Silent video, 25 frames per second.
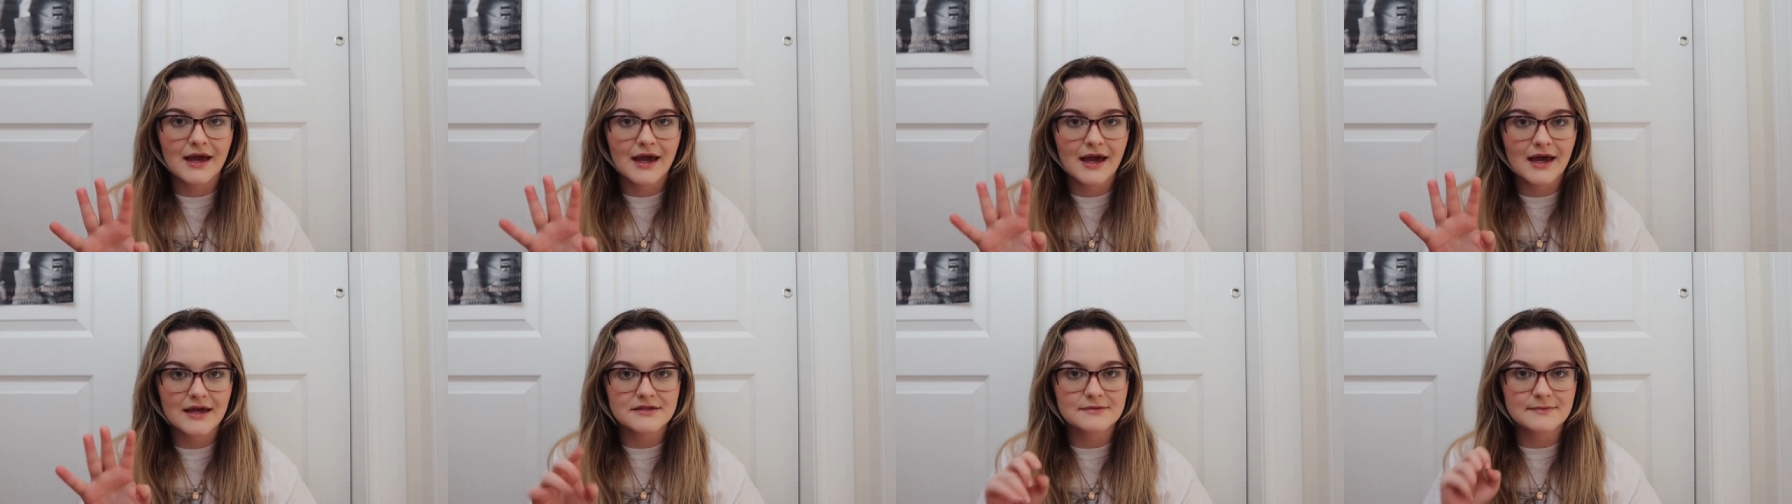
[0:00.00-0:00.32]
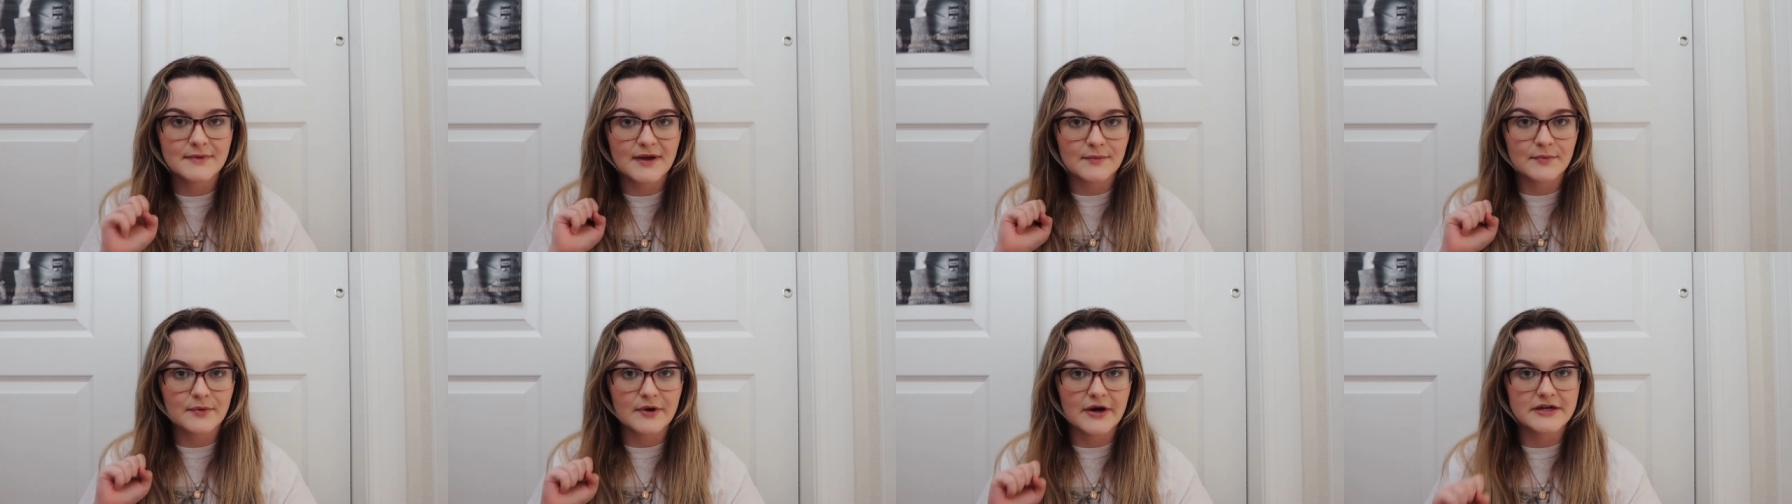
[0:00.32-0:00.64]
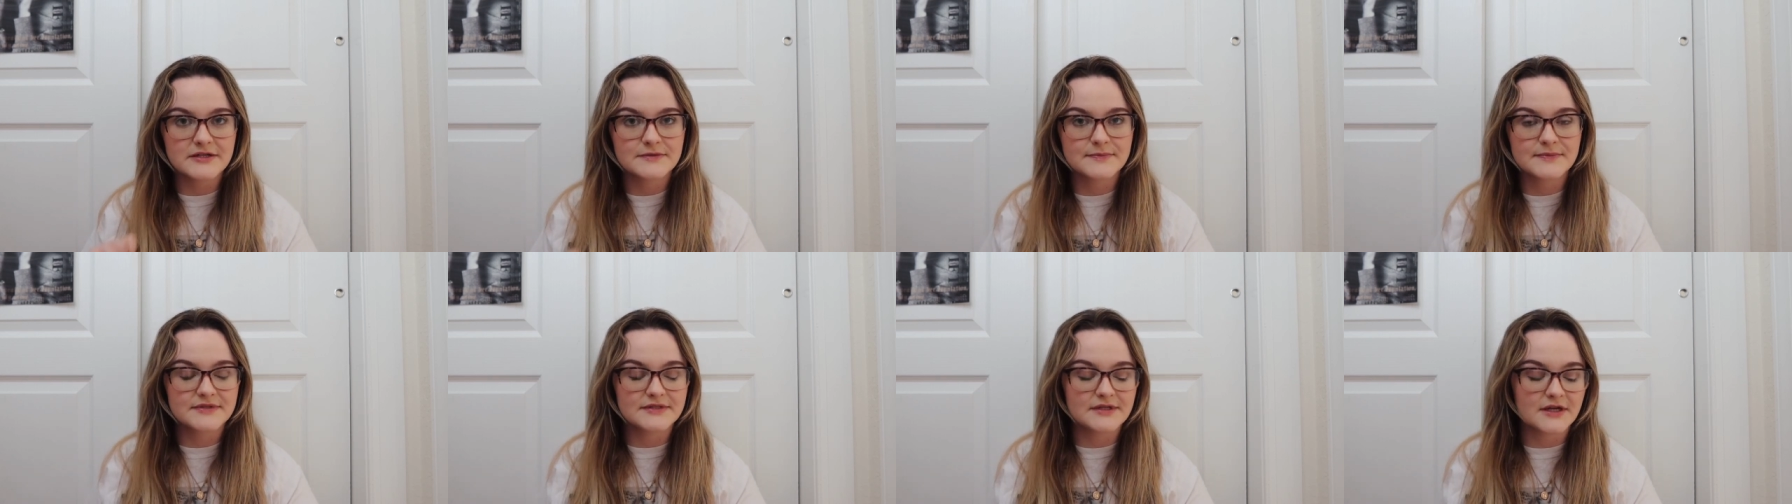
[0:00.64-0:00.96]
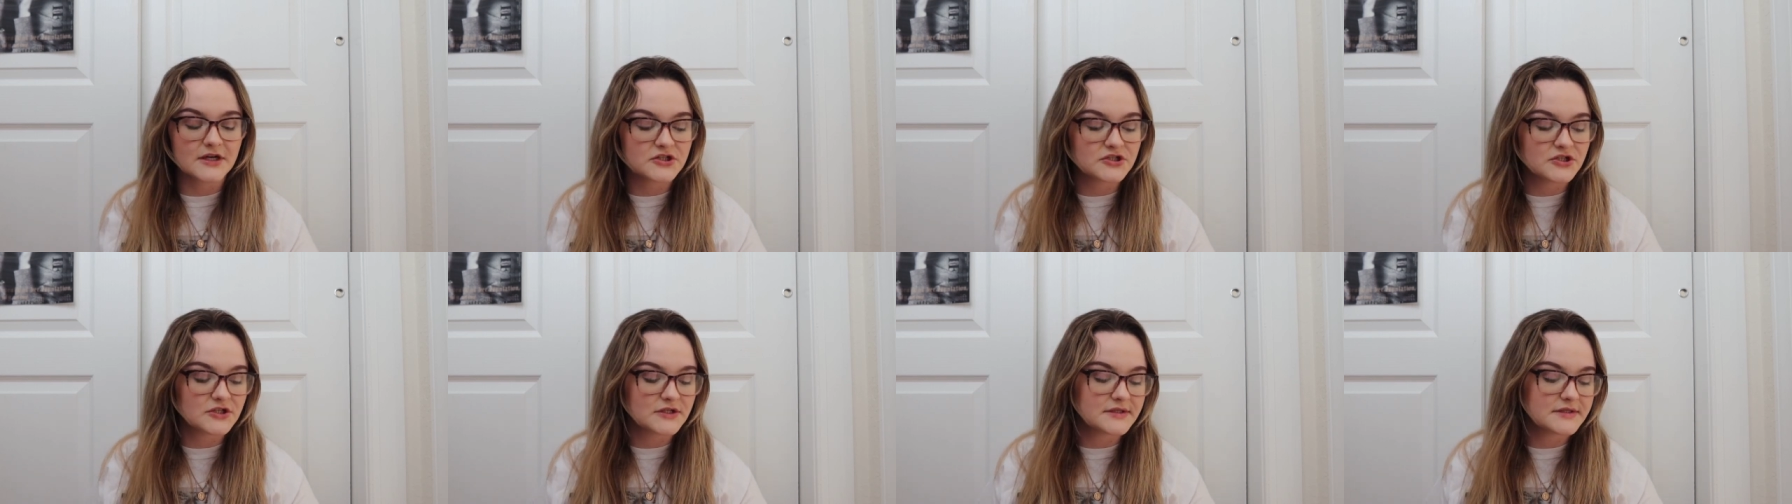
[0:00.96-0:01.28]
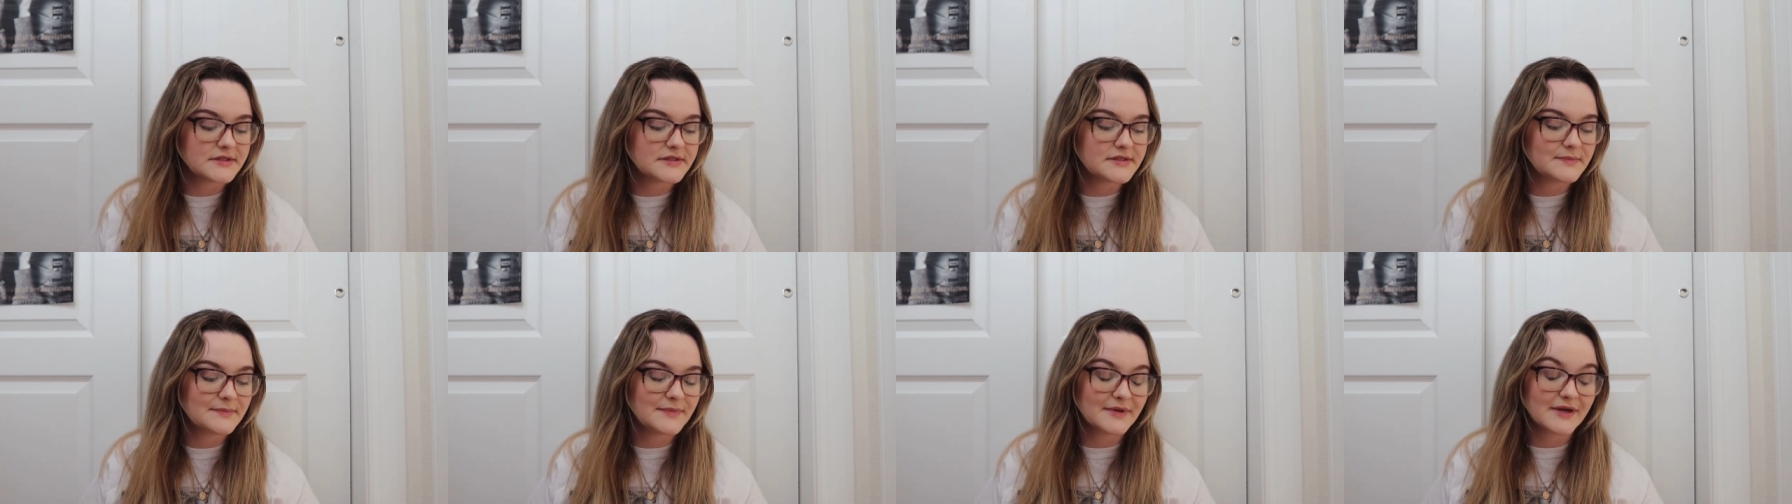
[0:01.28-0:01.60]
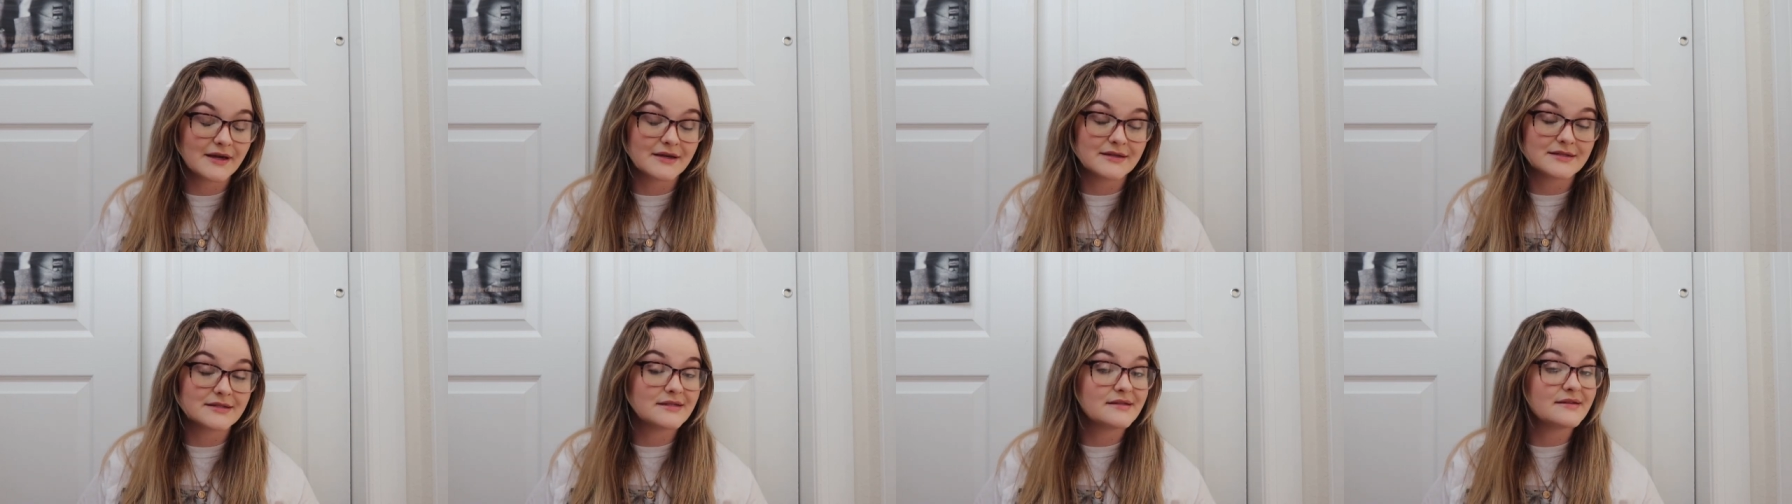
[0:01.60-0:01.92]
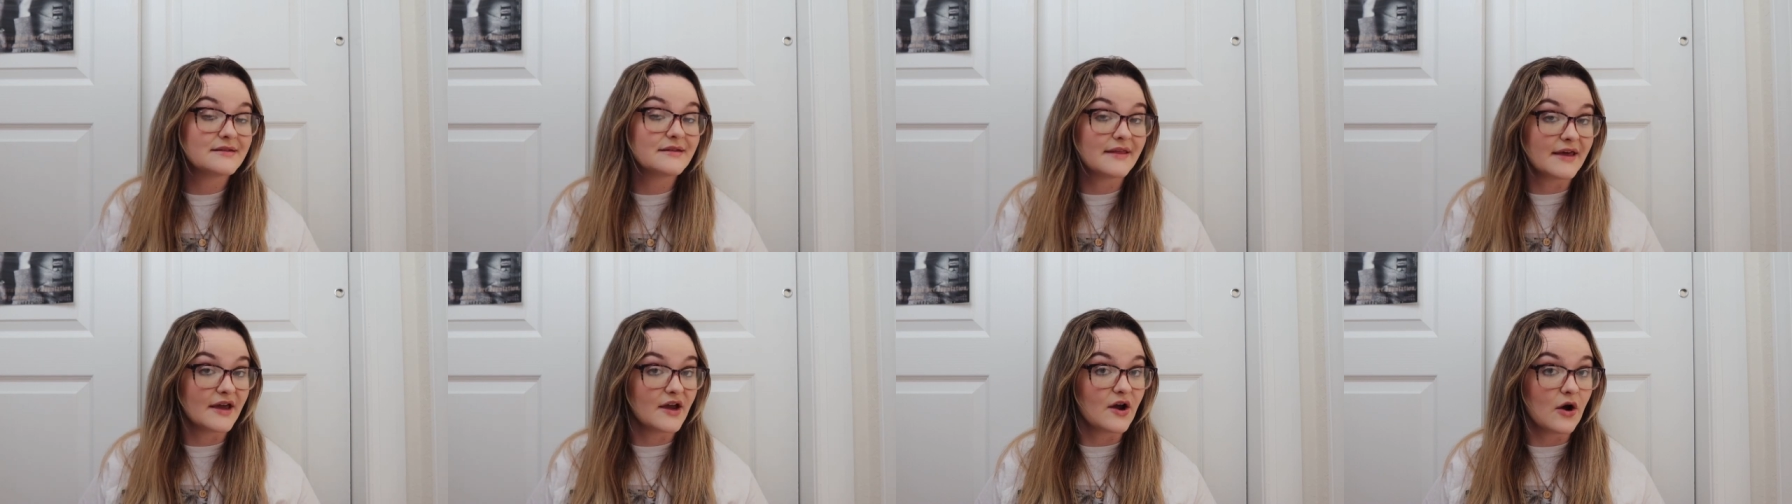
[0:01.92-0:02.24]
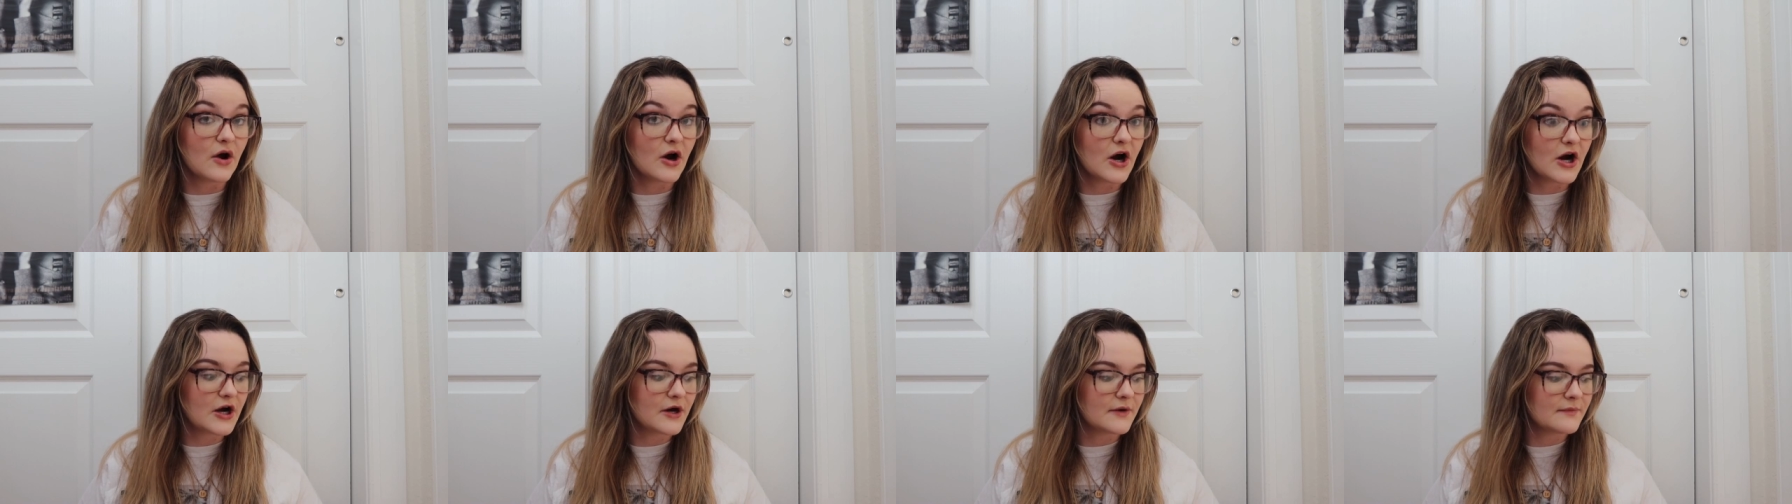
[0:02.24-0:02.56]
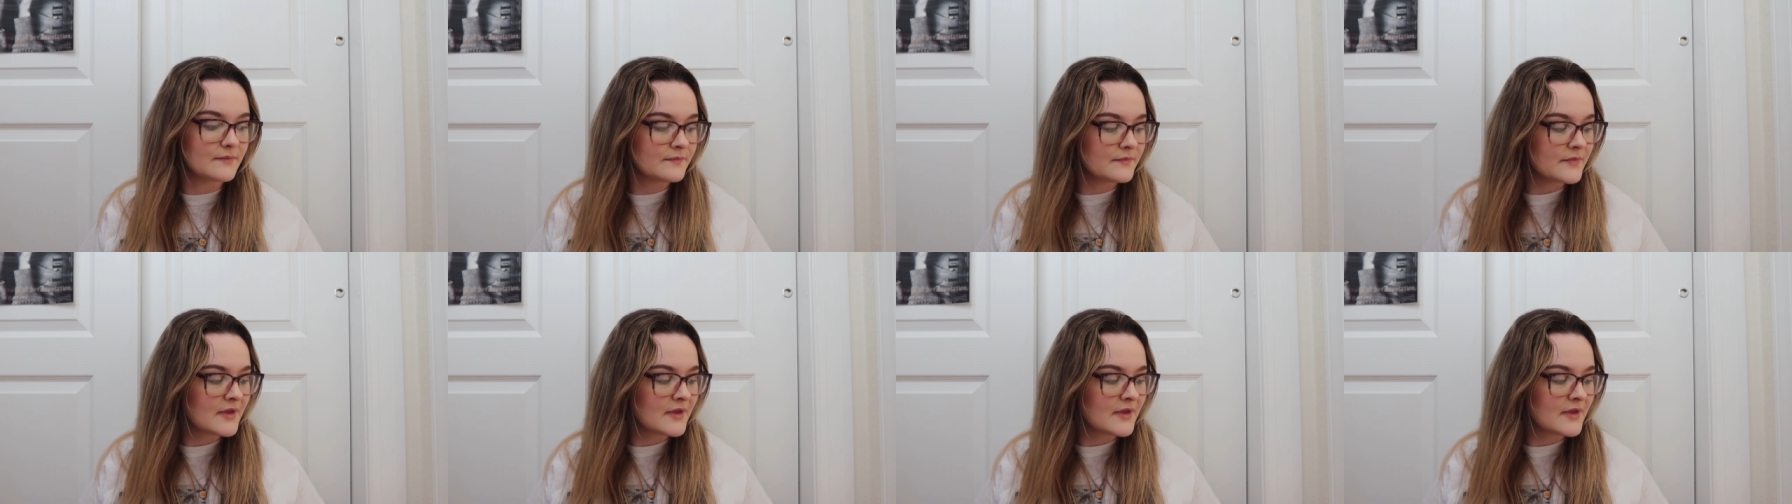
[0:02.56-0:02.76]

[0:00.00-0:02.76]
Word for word: as my prized possessions because they are.